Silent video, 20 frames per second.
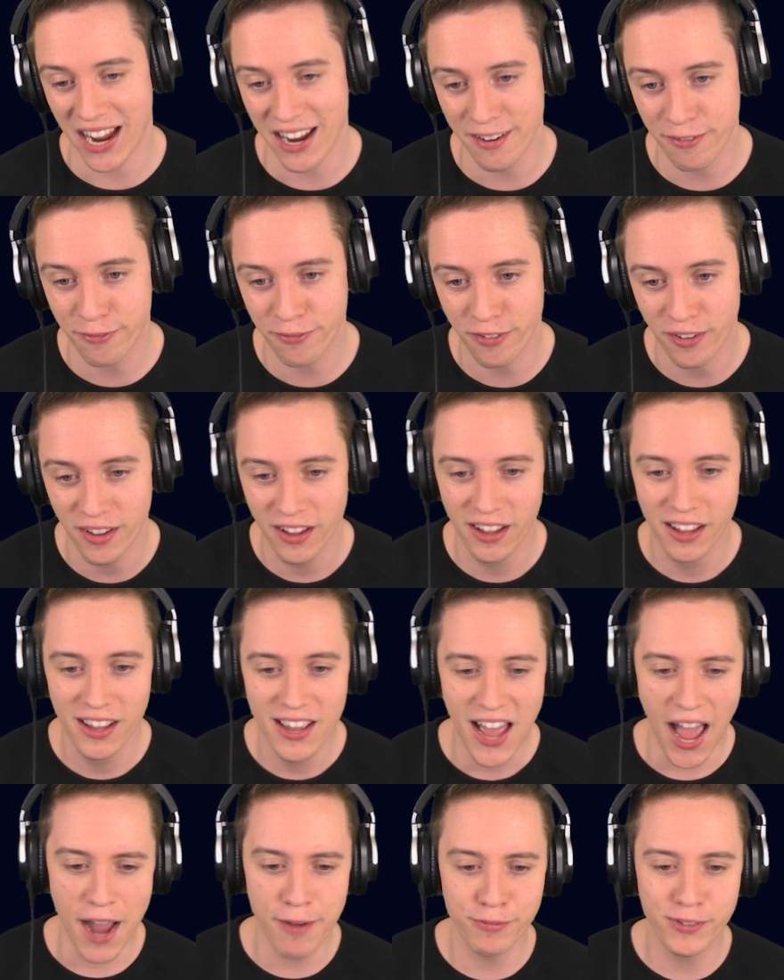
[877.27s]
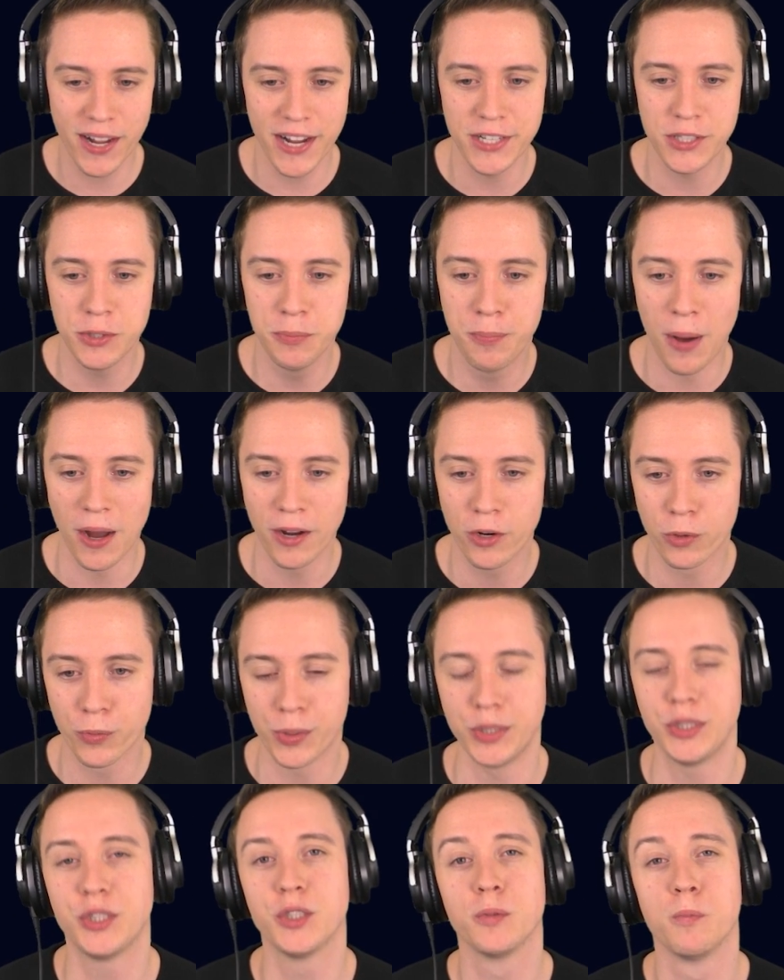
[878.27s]
I've, I've died to bunker
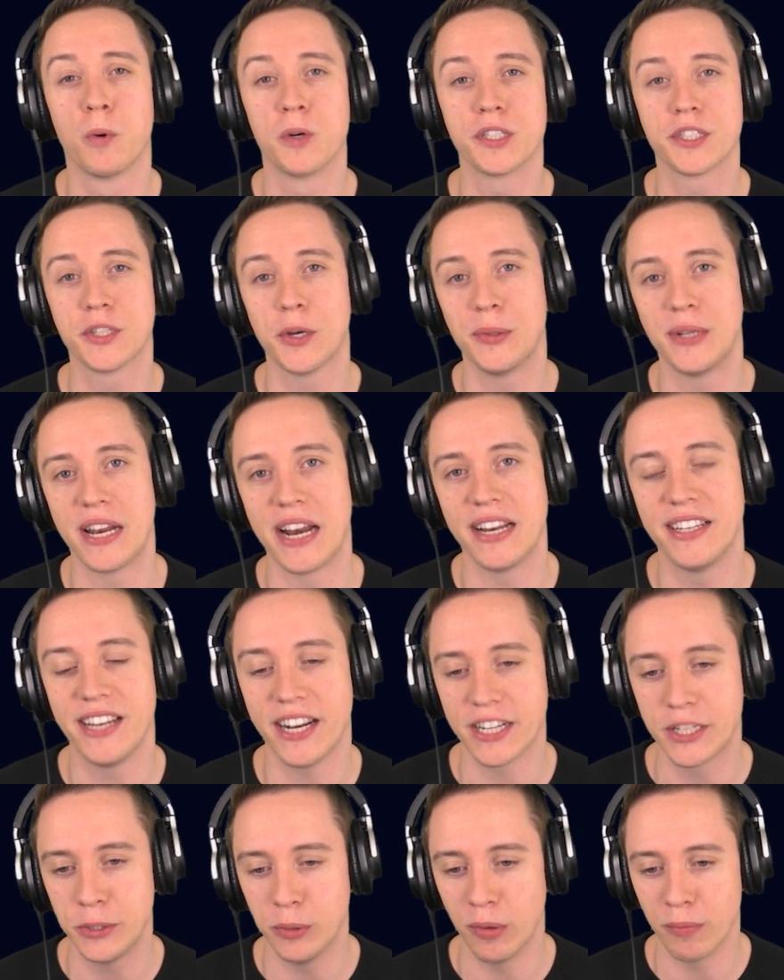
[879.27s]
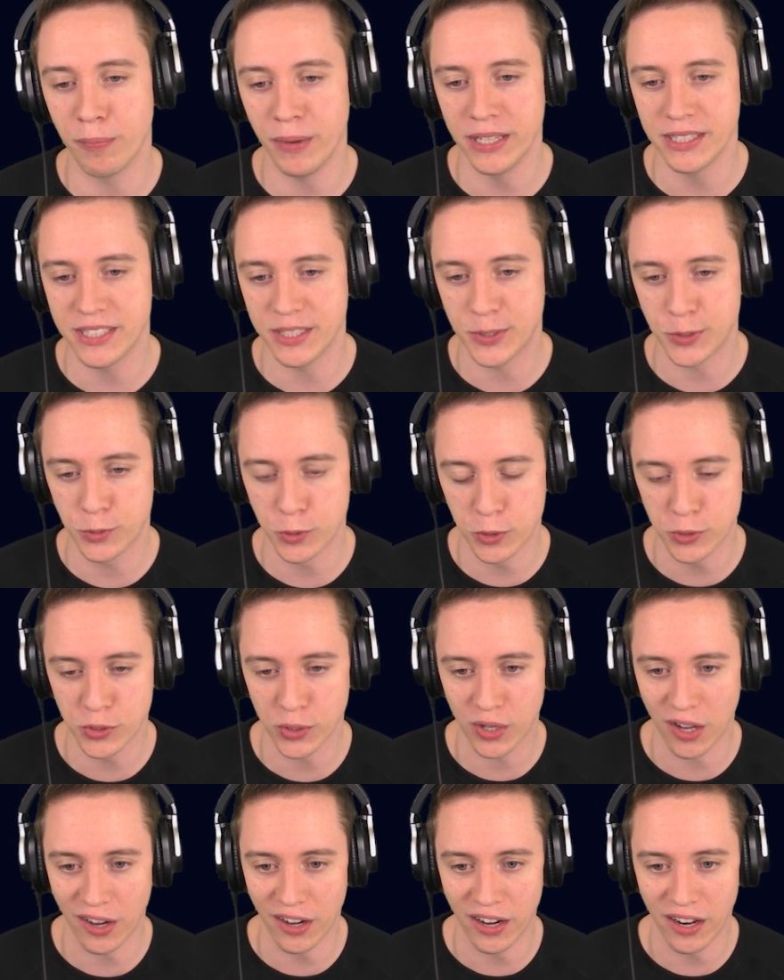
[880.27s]
rushes more so than I dare to admit. This is
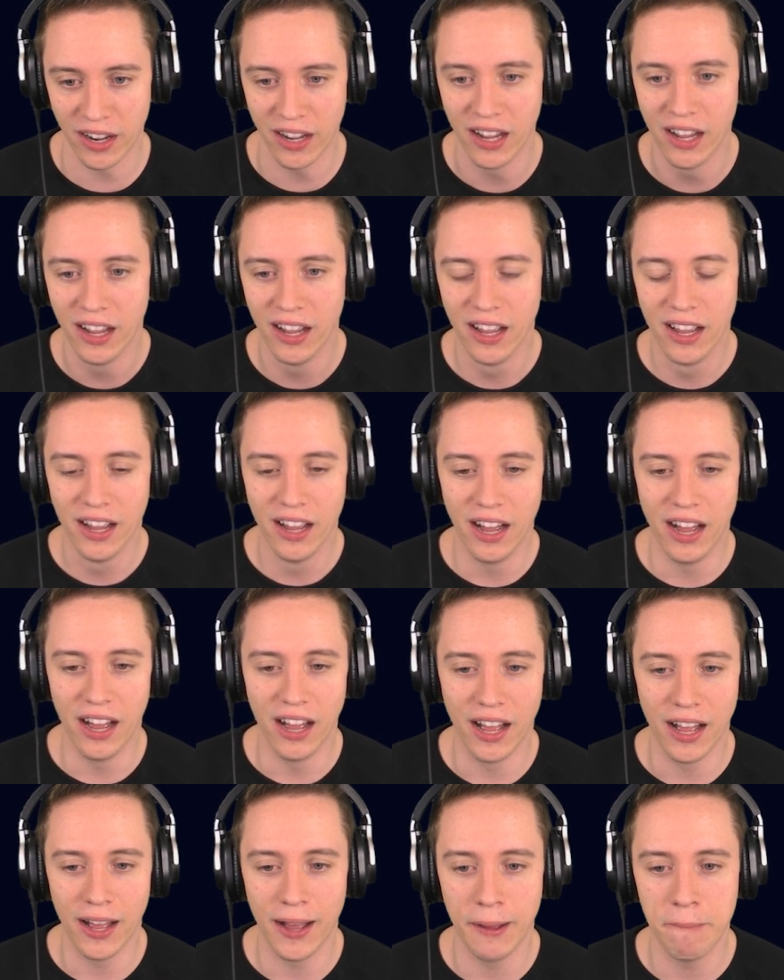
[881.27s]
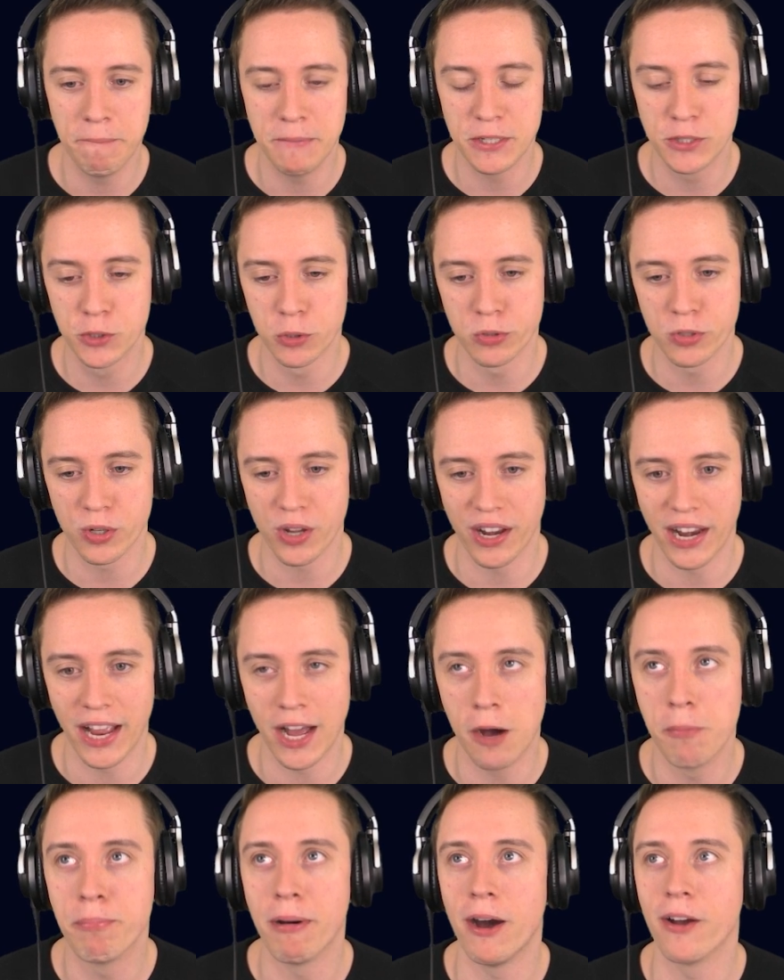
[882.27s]
also gonna Um, this is also going to
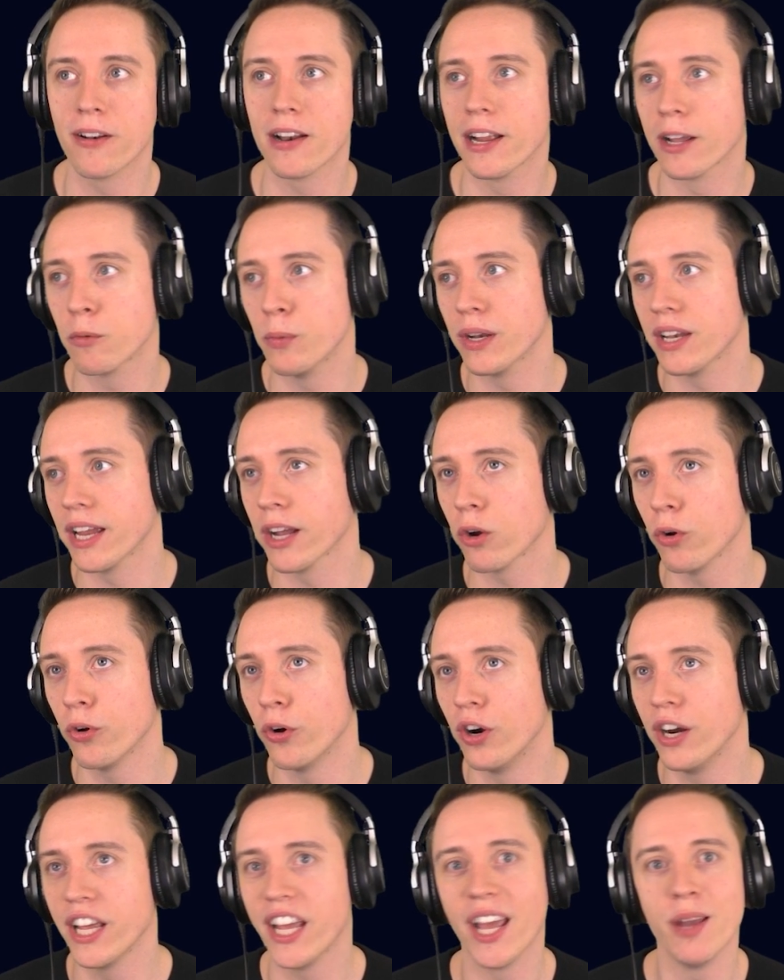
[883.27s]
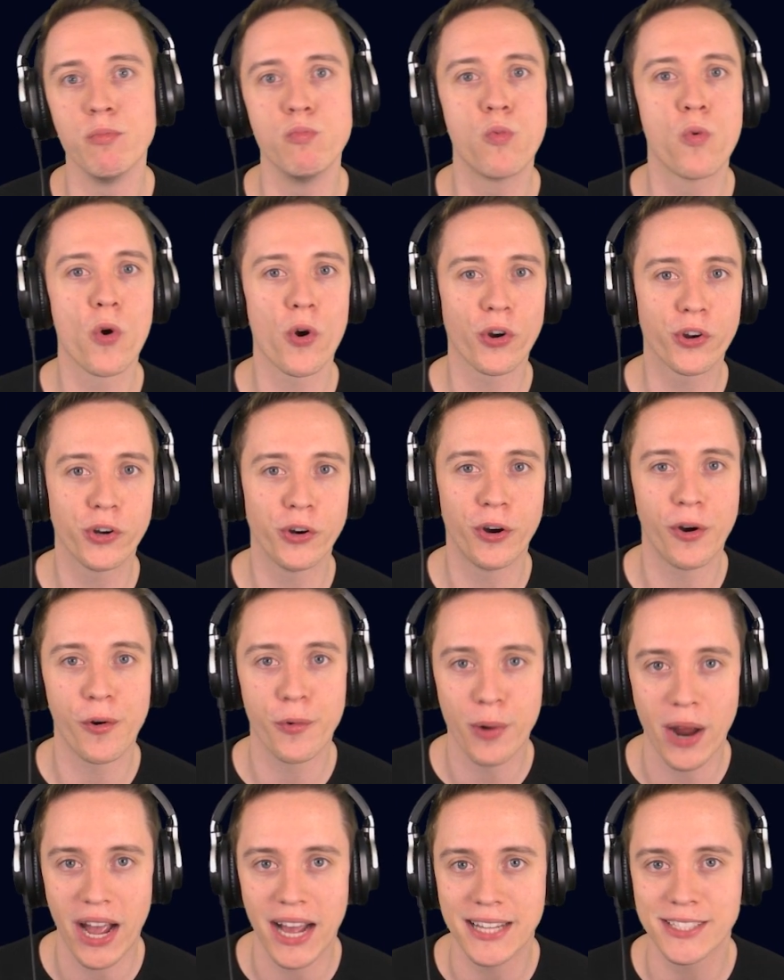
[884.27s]
help out like with like early game worker
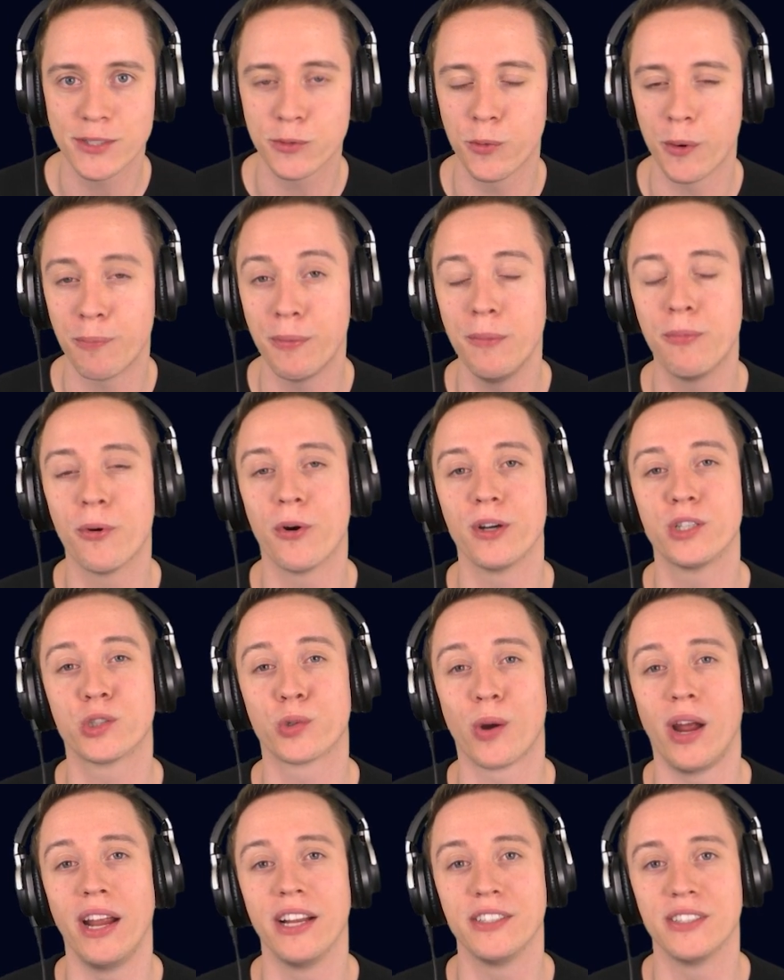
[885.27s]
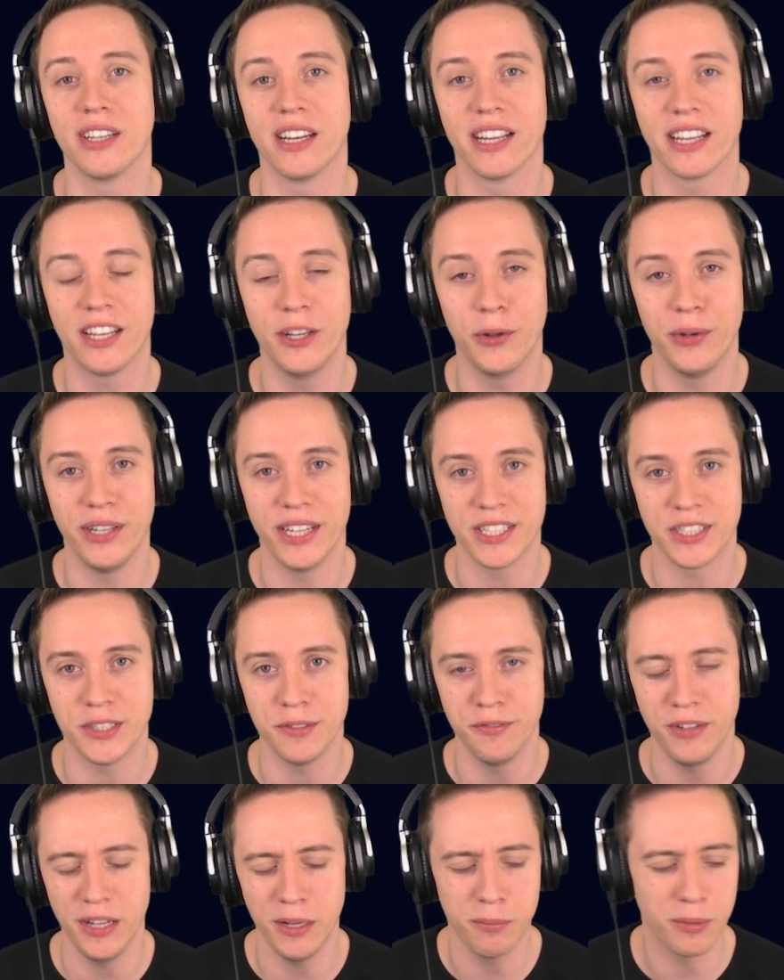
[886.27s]
harass, where people are trying to like kill the S
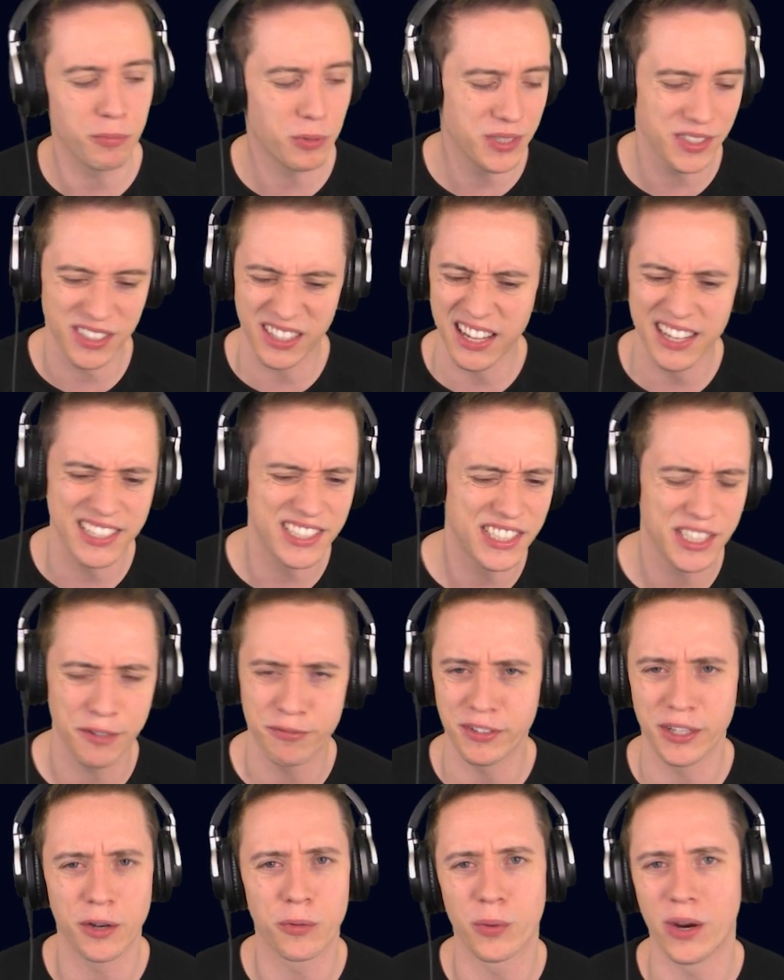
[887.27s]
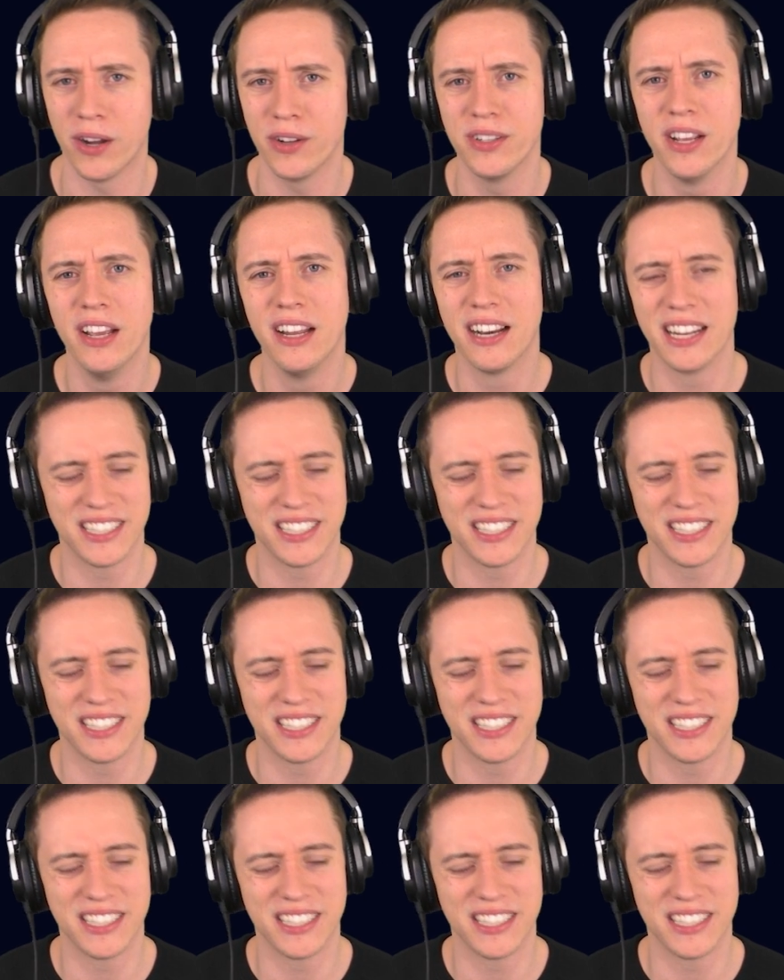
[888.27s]
C V, but once again it's shifting around.